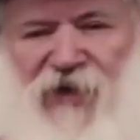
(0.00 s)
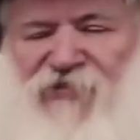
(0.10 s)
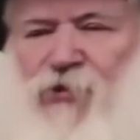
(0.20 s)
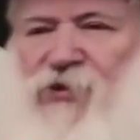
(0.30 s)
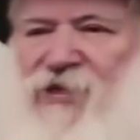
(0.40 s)

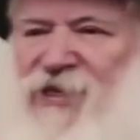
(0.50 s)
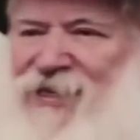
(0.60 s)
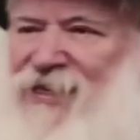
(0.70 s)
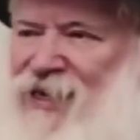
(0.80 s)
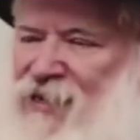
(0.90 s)
If you
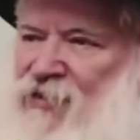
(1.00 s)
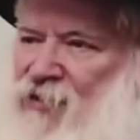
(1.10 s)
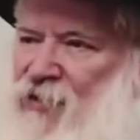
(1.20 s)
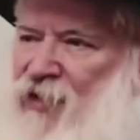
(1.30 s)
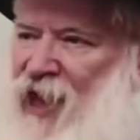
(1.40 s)
dig
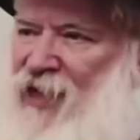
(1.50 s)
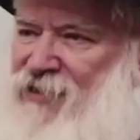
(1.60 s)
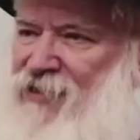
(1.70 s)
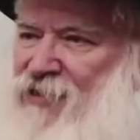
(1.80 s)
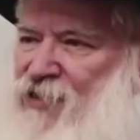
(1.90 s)
into the
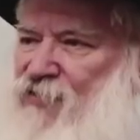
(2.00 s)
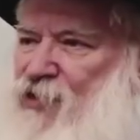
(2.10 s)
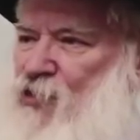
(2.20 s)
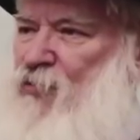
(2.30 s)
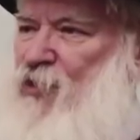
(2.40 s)
essence of a
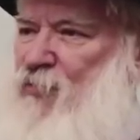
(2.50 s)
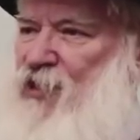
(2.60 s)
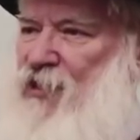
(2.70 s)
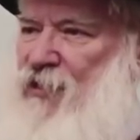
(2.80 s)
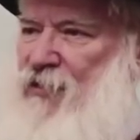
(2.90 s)
human
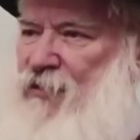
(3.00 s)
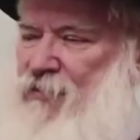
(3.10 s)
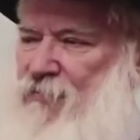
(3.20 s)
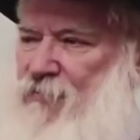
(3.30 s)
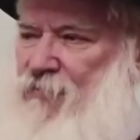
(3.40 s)
being,
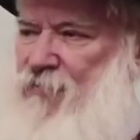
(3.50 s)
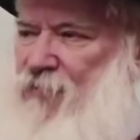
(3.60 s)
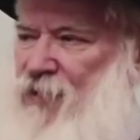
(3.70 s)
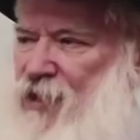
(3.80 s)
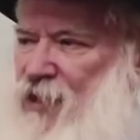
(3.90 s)

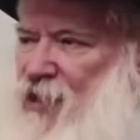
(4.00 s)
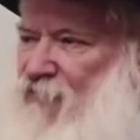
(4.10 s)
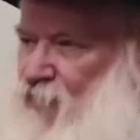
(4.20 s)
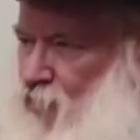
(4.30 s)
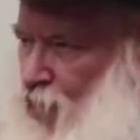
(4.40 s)

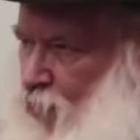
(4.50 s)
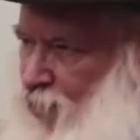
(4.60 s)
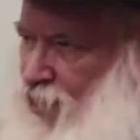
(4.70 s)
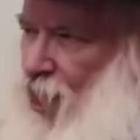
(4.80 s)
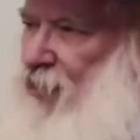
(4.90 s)
if you go
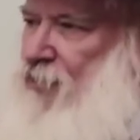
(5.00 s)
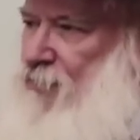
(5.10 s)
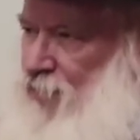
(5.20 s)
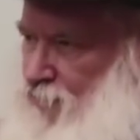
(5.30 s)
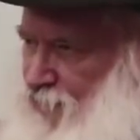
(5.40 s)

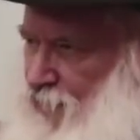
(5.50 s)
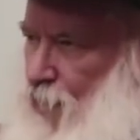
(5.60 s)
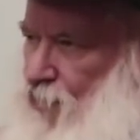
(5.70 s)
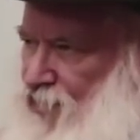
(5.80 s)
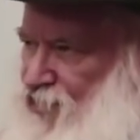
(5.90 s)
beyond
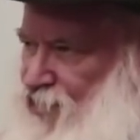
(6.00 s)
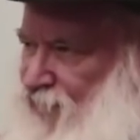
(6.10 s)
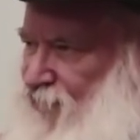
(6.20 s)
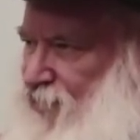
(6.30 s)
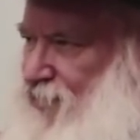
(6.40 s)
below the
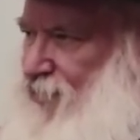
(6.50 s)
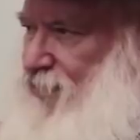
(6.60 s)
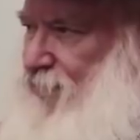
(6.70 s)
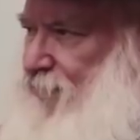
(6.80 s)
surface,